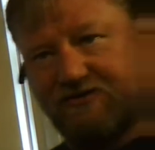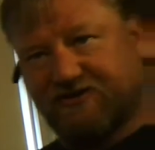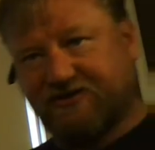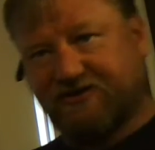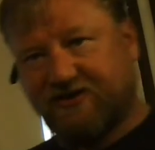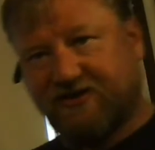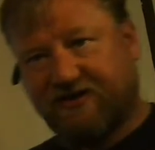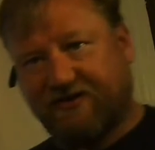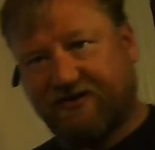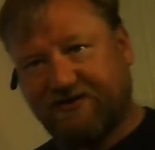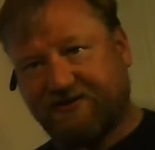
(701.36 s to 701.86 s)

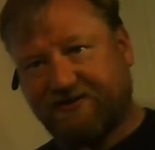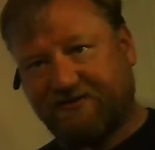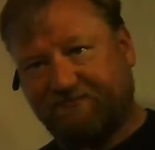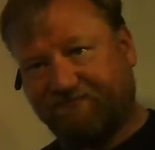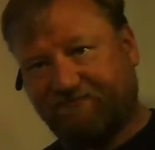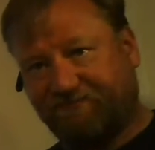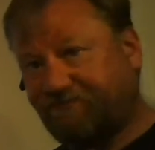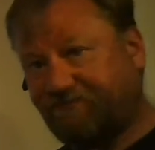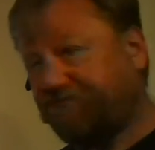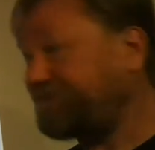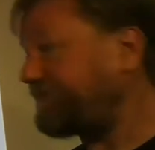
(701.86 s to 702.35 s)
Studies.
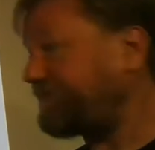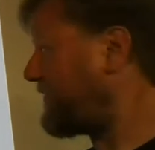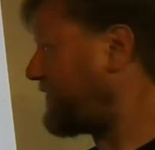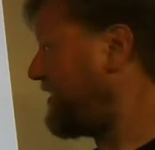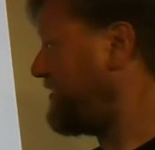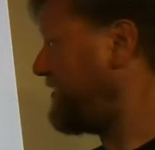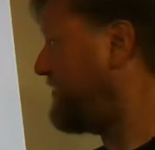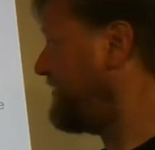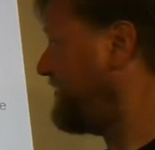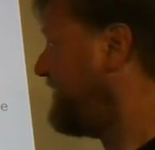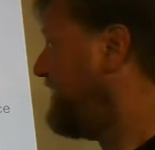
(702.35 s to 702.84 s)

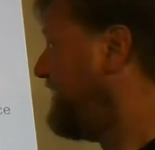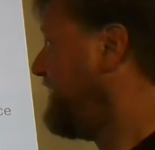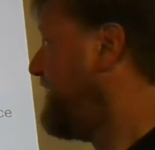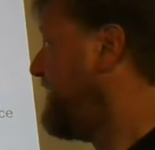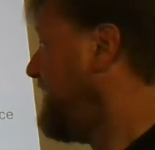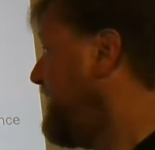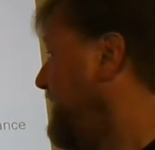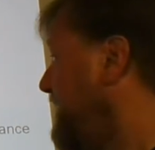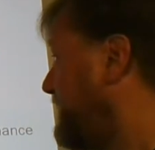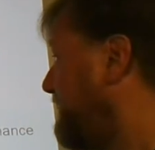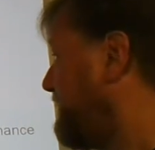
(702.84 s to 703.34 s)

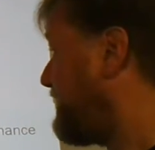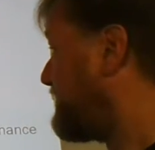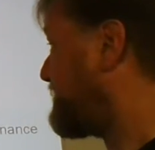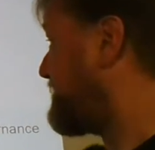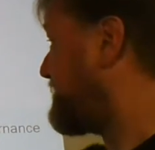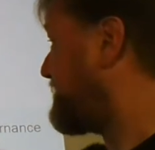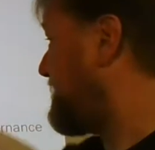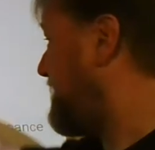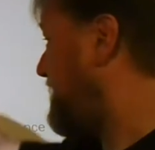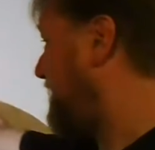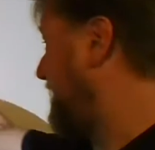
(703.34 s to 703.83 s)
For a
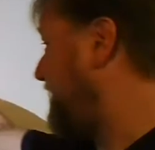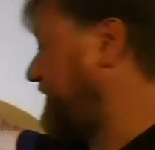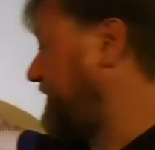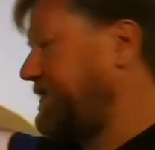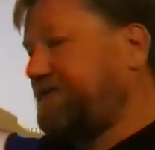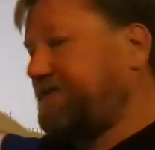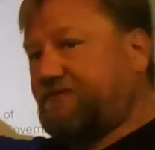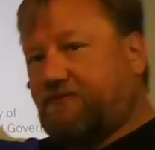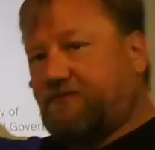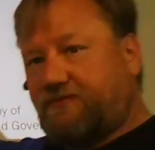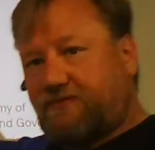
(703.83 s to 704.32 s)
start,
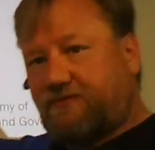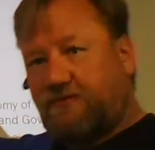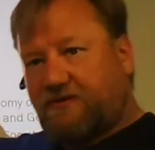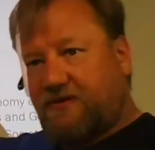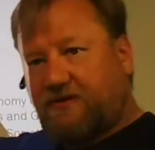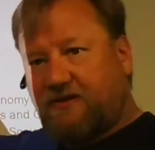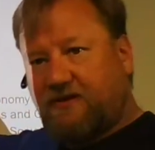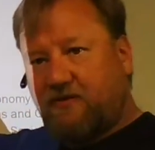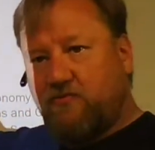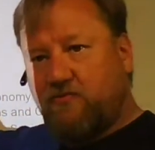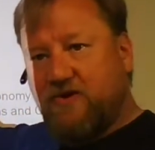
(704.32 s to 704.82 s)

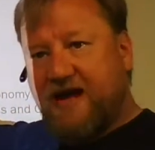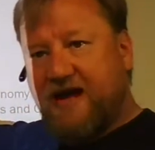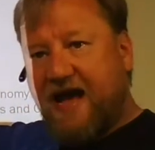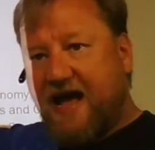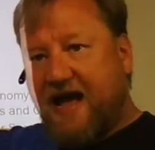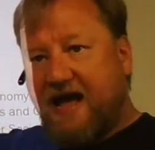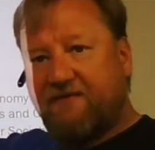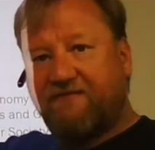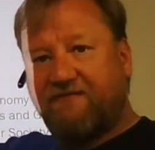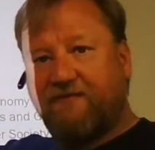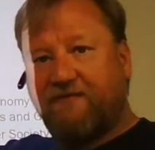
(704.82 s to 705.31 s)
we have